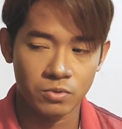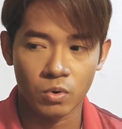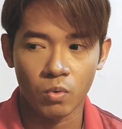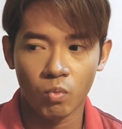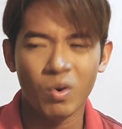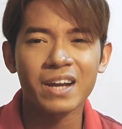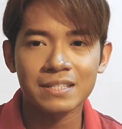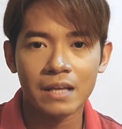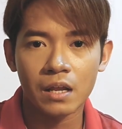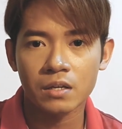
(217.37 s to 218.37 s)
So what
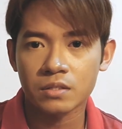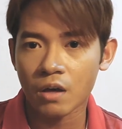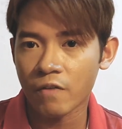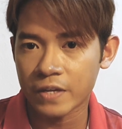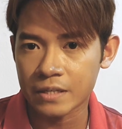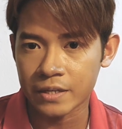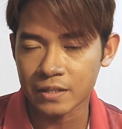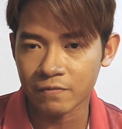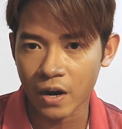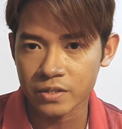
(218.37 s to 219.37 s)
exactly this
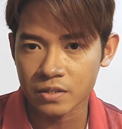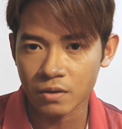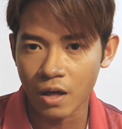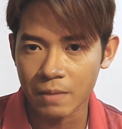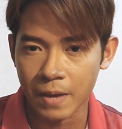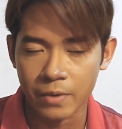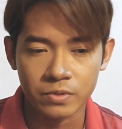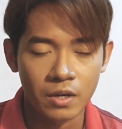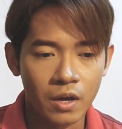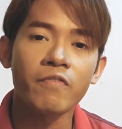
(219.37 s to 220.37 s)
COVID-19 virus is all about.
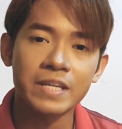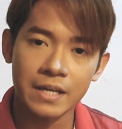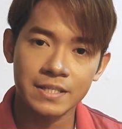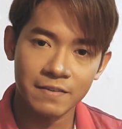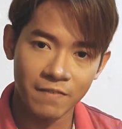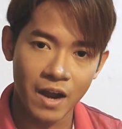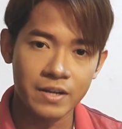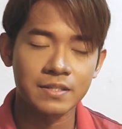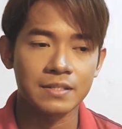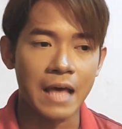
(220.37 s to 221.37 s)
COVID-19
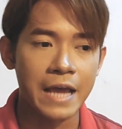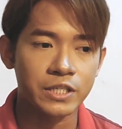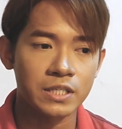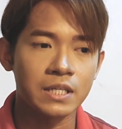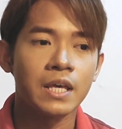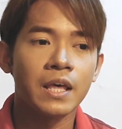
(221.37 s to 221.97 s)
virus is actually